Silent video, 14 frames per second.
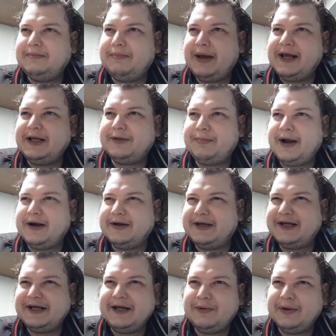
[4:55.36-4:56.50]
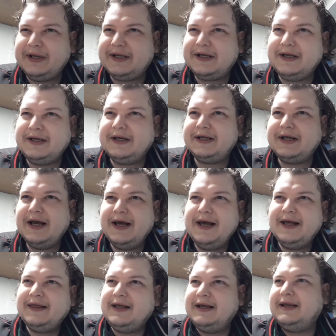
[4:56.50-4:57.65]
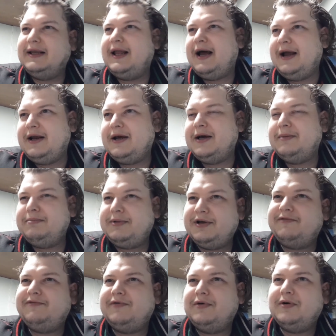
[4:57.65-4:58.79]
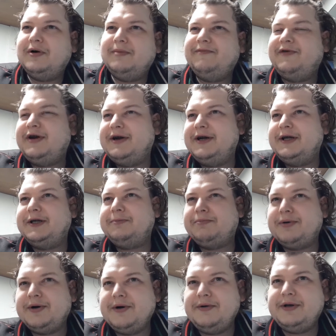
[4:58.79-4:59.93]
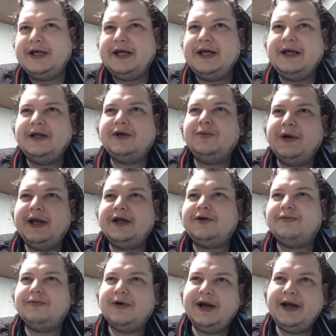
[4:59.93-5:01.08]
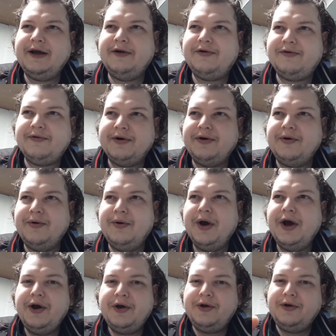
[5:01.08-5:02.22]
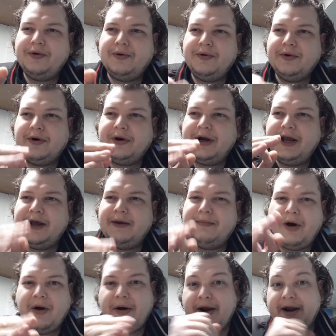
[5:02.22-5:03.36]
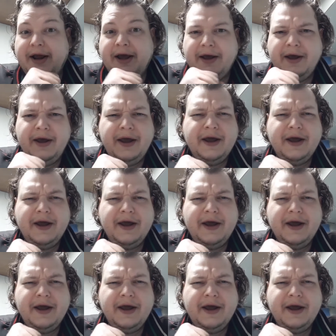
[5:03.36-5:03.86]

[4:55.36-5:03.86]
base pair sequences that line up to form various proteins when it's running through your mRNA